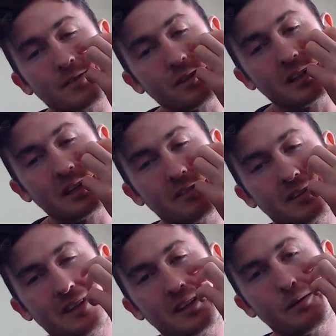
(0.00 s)
Do we give
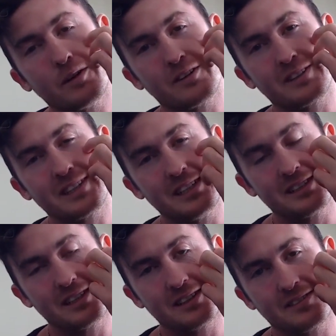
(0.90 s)
into the world of
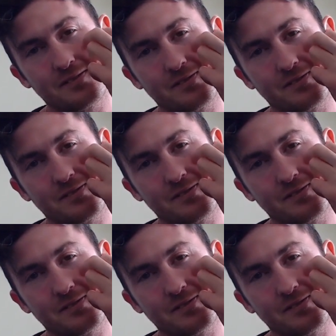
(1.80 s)
Caesar?